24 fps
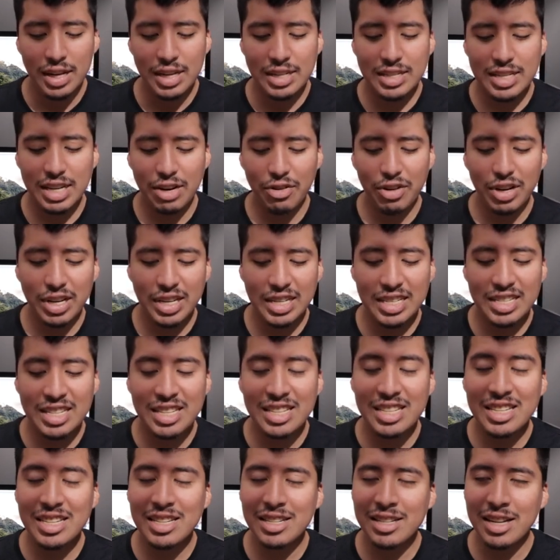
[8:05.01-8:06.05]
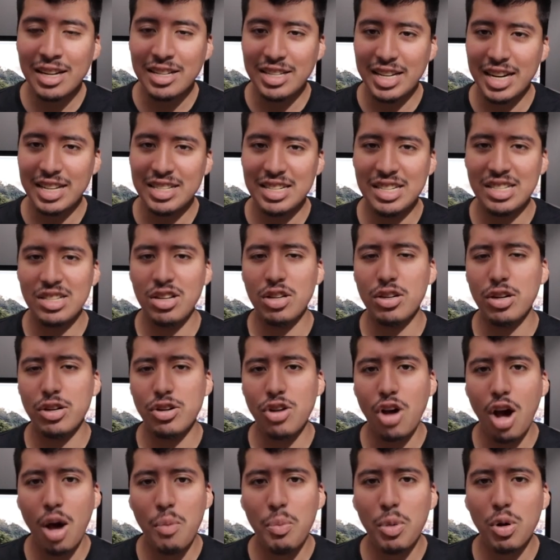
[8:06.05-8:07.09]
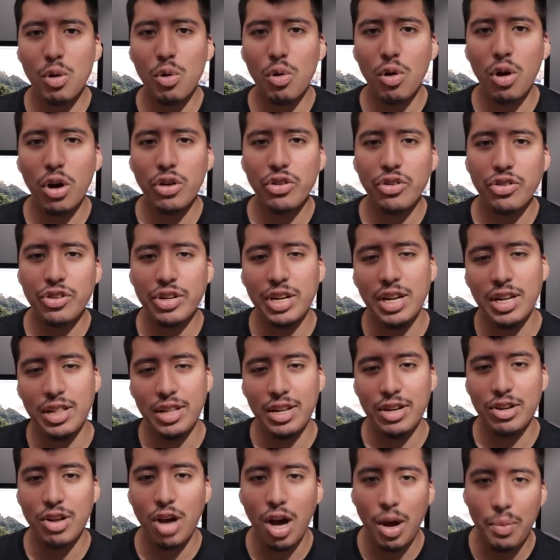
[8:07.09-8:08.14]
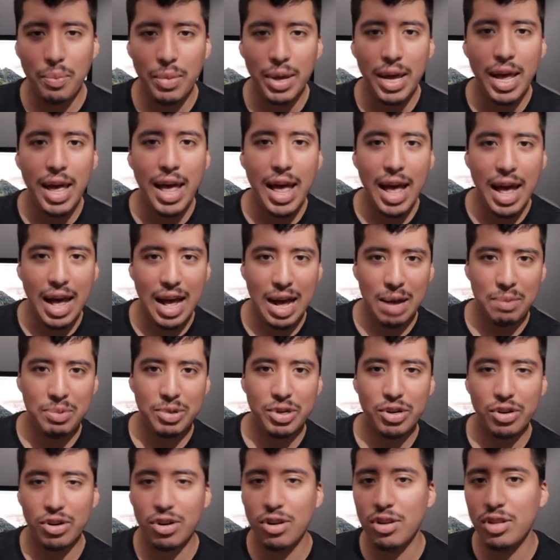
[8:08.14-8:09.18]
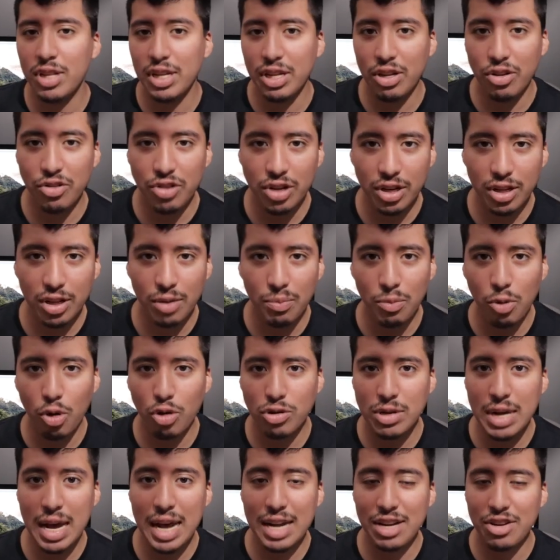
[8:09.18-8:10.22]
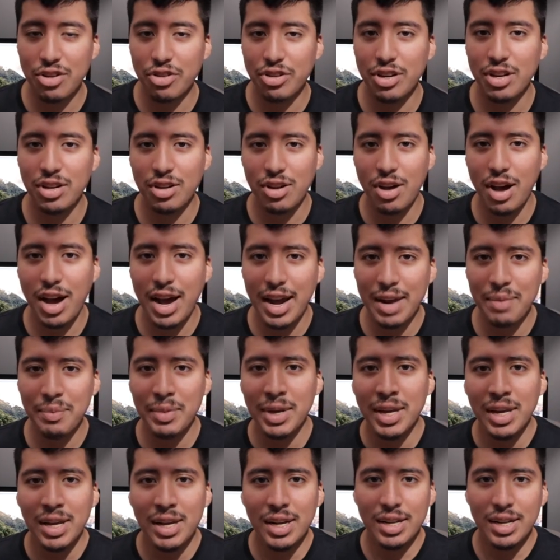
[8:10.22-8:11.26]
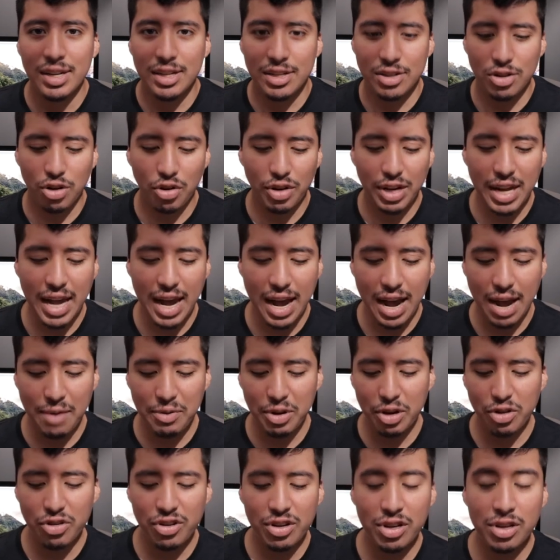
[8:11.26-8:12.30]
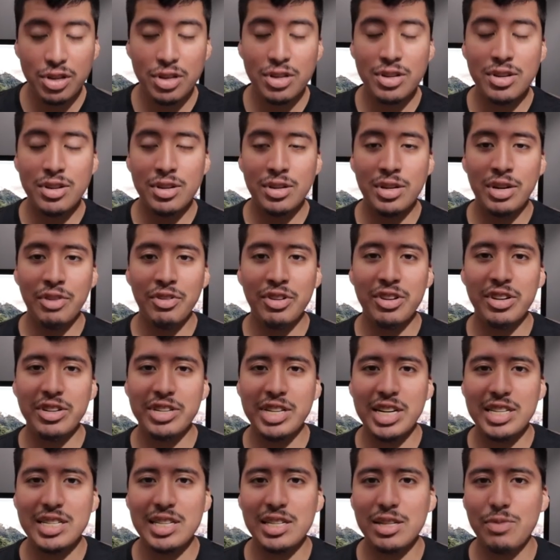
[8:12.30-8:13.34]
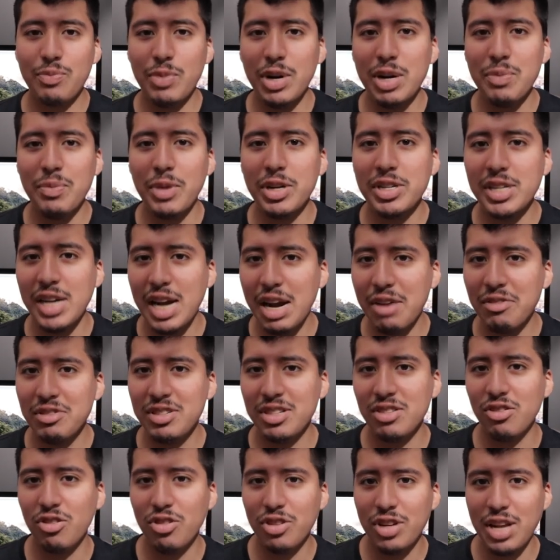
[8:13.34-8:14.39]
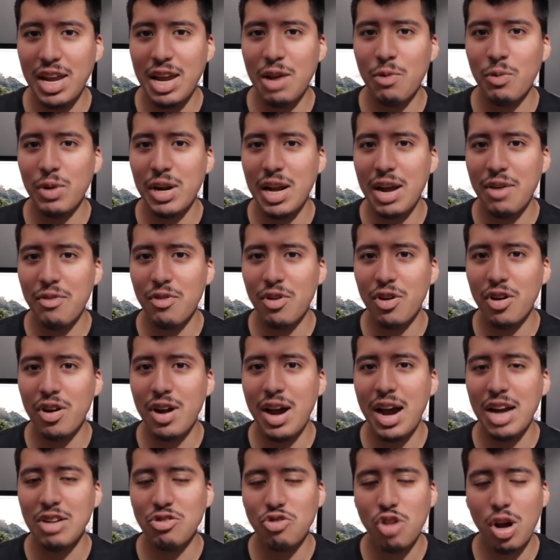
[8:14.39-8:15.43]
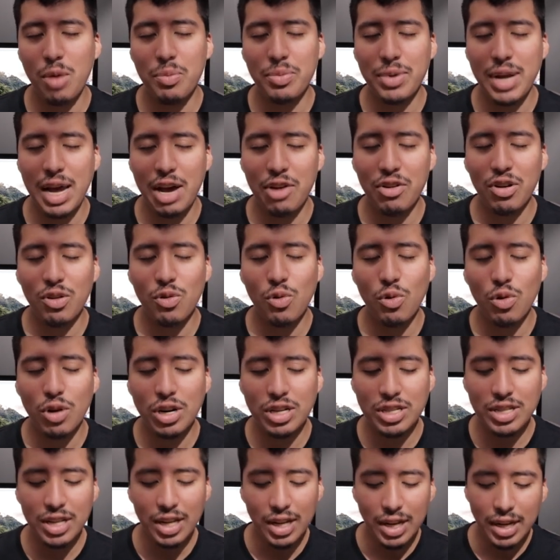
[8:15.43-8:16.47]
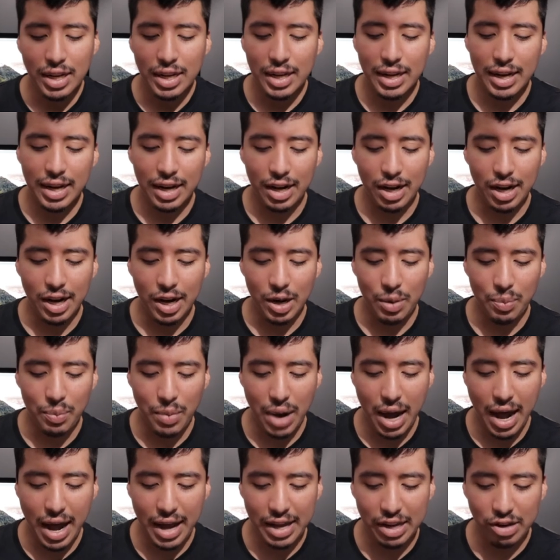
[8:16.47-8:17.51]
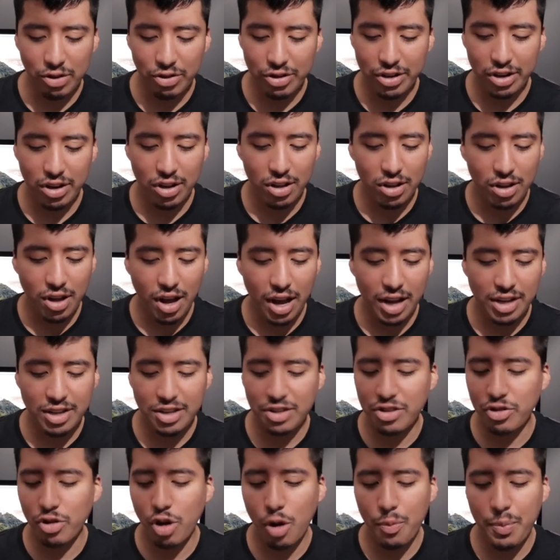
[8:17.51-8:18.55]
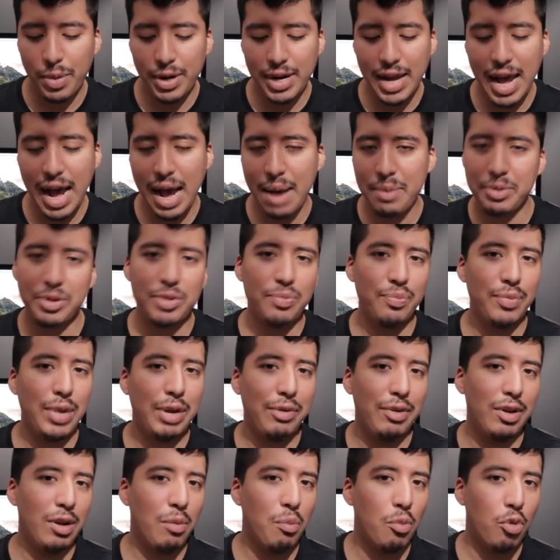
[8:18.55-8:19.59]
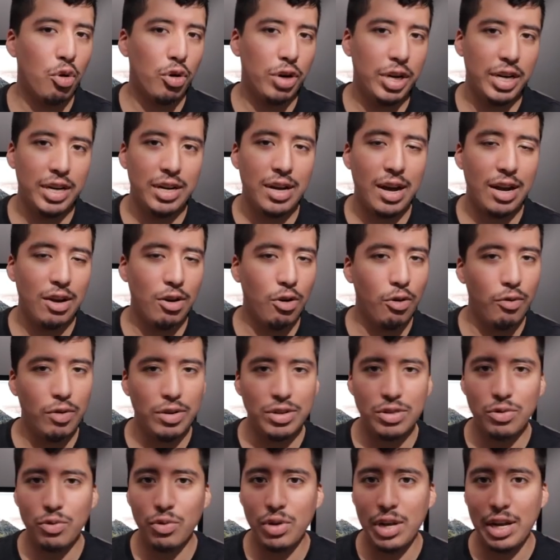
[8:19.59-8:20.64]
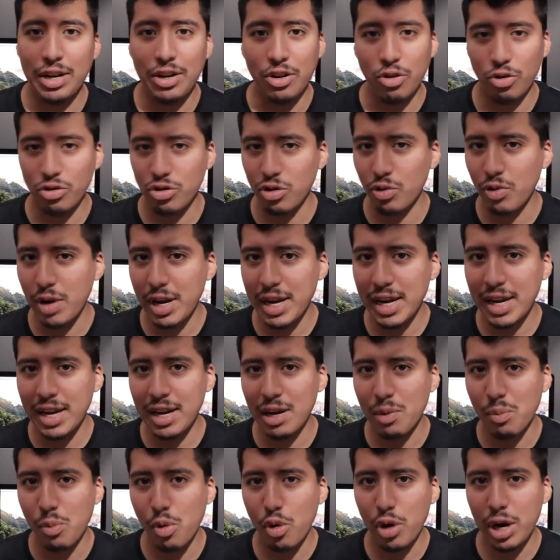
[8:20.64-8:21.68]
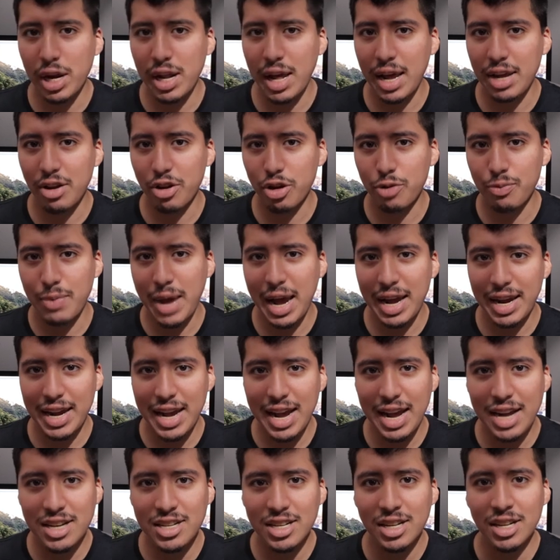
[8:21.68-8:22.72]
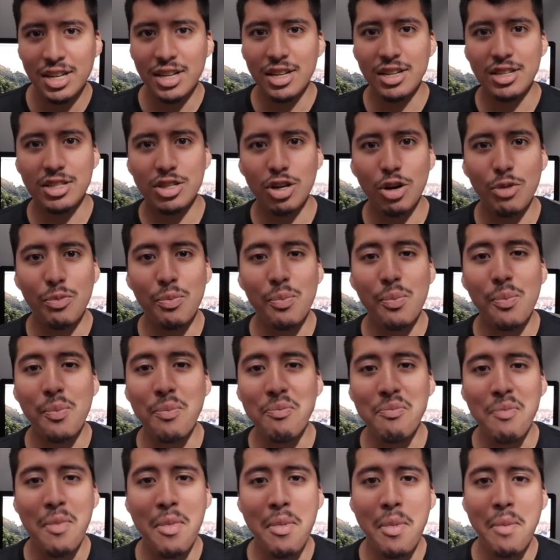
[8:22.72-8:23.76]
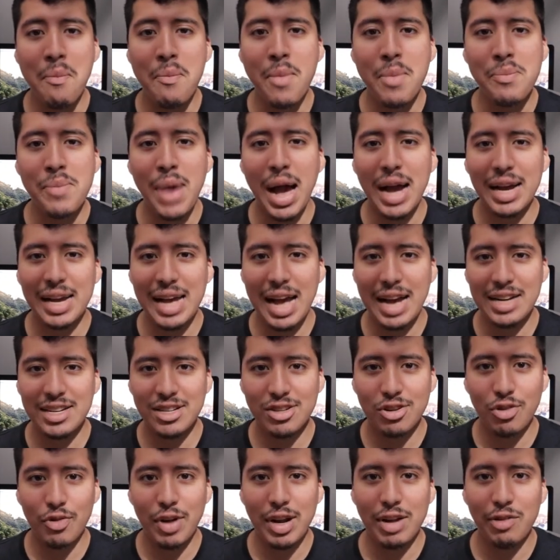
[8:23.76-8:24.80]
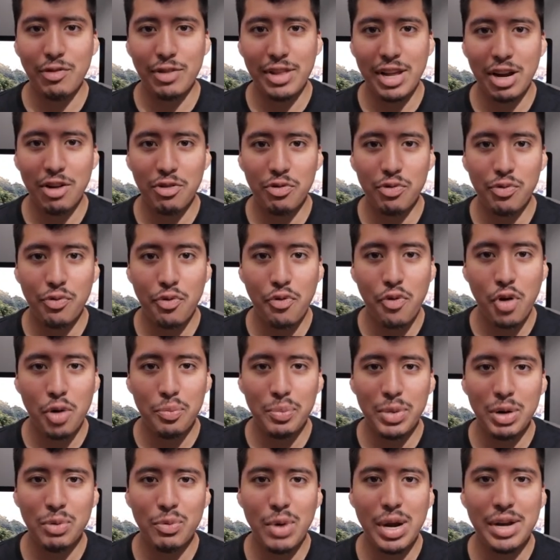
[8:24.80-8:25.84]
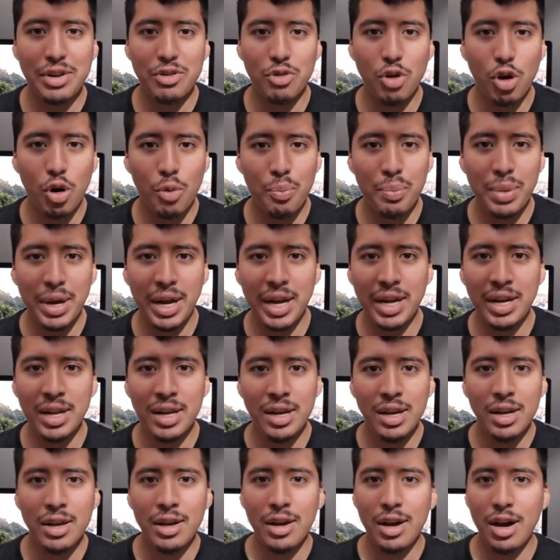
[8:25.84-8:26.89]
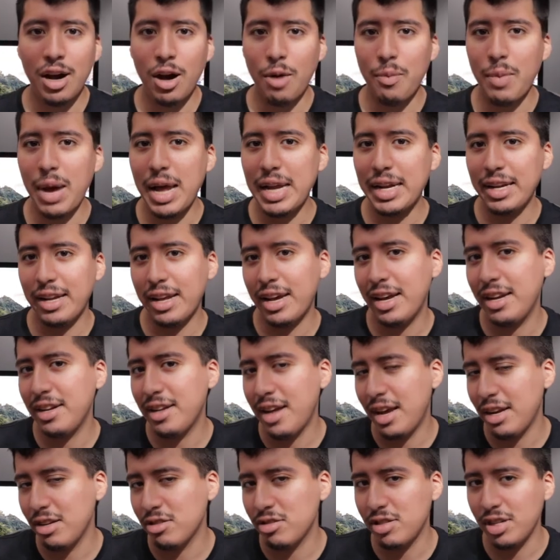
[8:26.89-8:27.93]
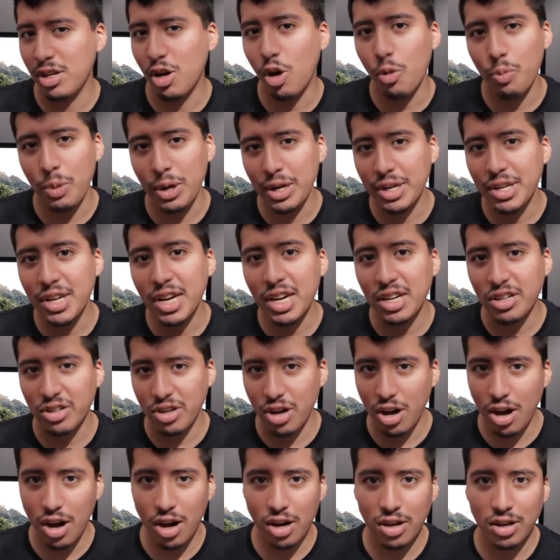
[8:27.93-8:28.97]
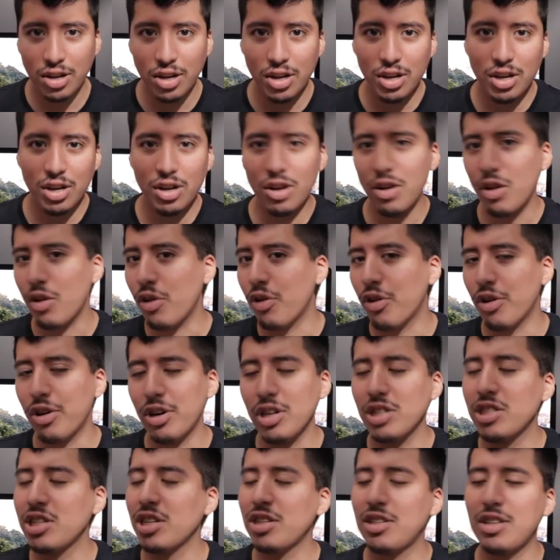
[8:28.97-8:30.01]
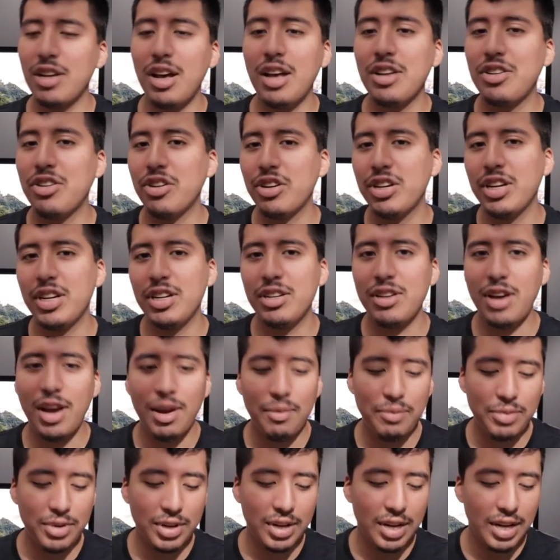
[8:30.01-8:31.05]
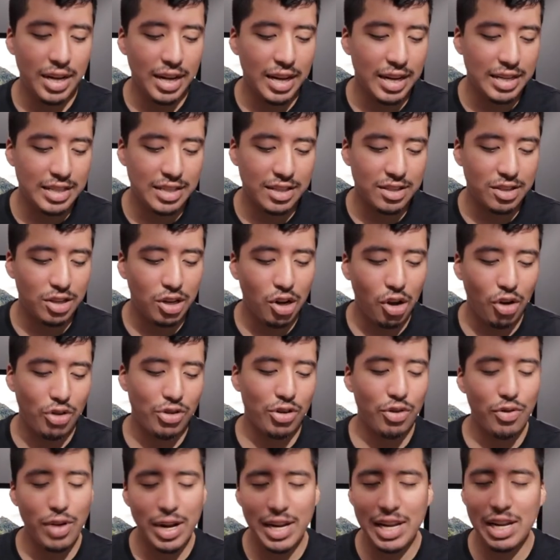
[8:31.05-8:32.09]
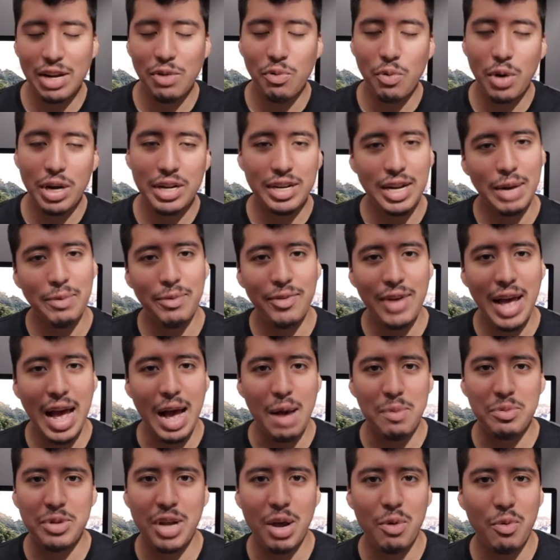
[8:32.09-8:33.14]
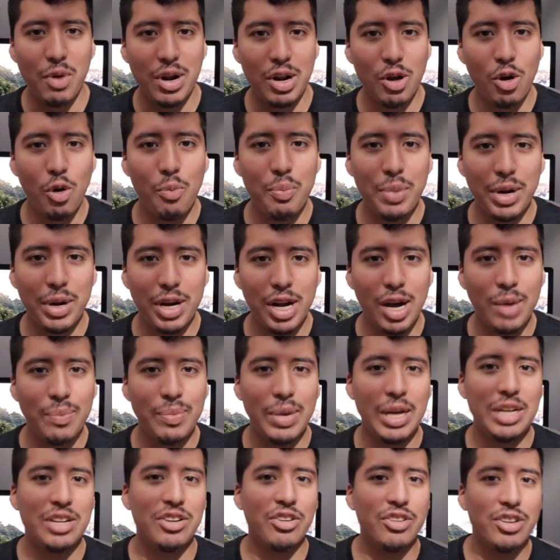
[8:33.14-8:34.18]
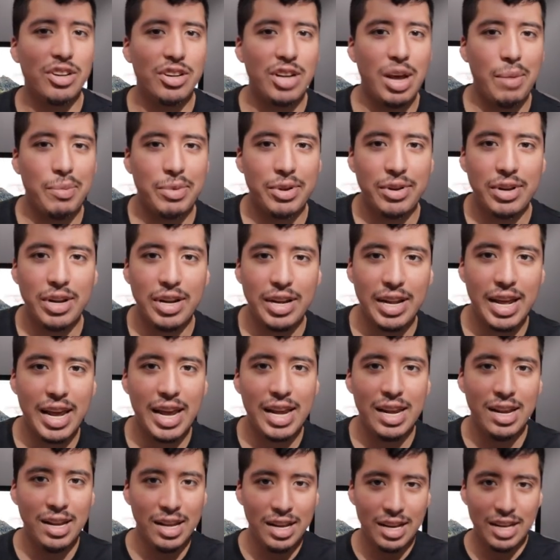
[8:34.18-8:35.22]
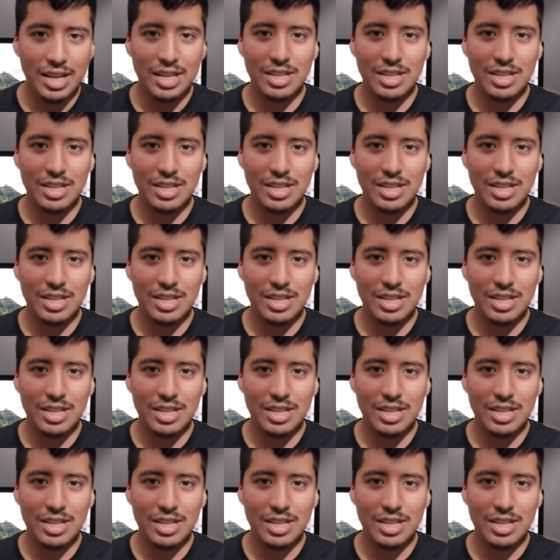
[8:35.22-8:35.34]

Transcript: Siri Suggestions on the top, of course, you see the top apps you're currently using the most at a certain time. So yeah, I've used Siri suggestions pretty much every single day whenever I drop down of course. Um, I use it a lot just to open apps. Maybe in the morning, I always, it knows already, in the morning I use Macash. So Macash is already there for me, ready to open. Um, at night, I usually open TikTok or just a certain times. It just knows already what type of apps I want to open up at certain times of the day.